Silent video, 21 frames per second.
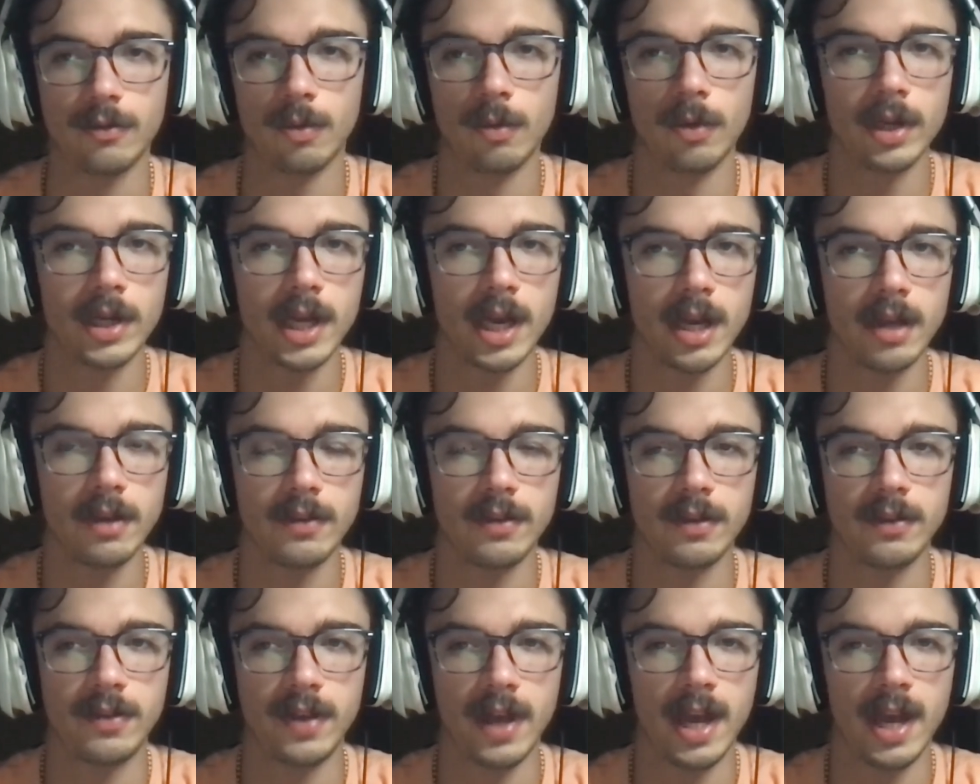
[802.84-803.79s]
It goes.
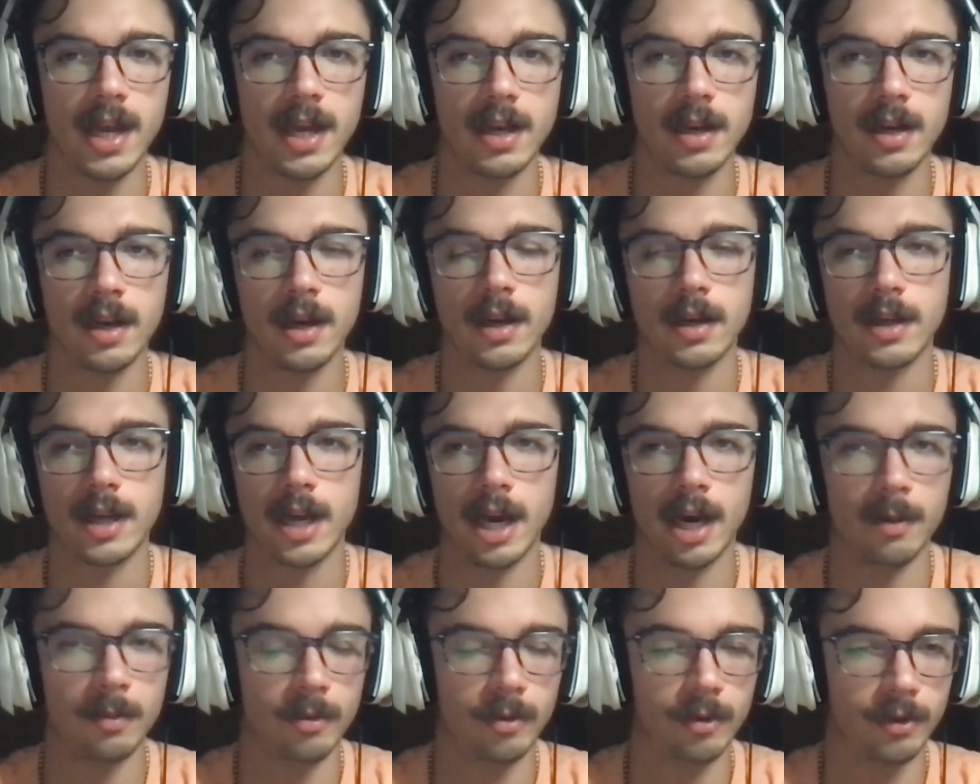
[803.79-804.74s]
28-10
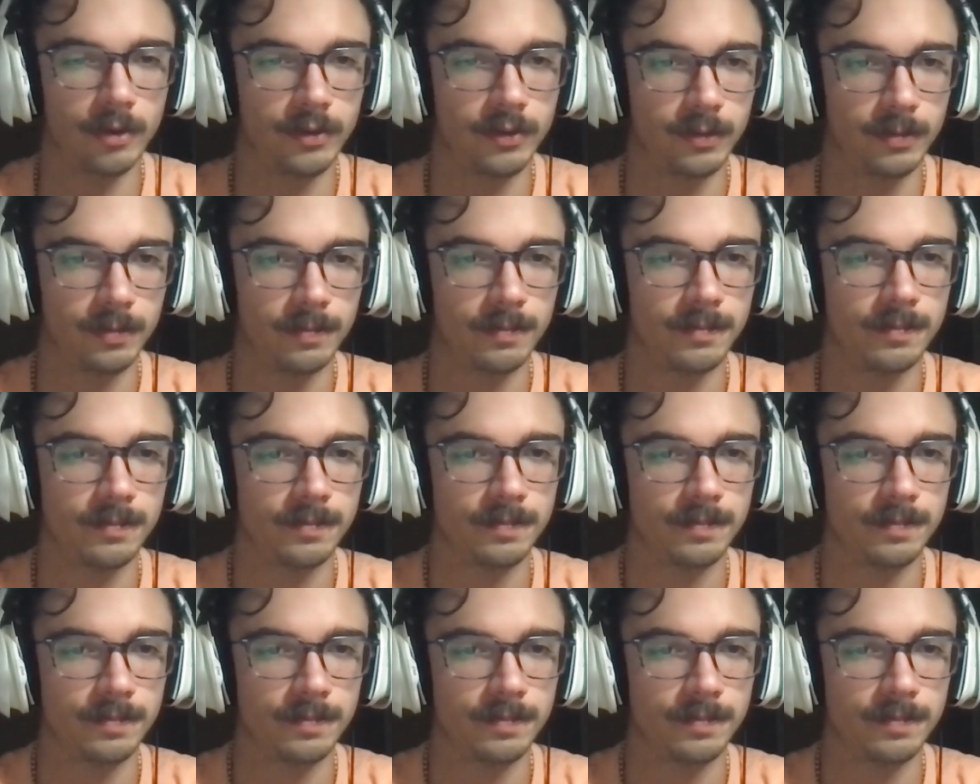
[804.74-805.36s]
Cowboys.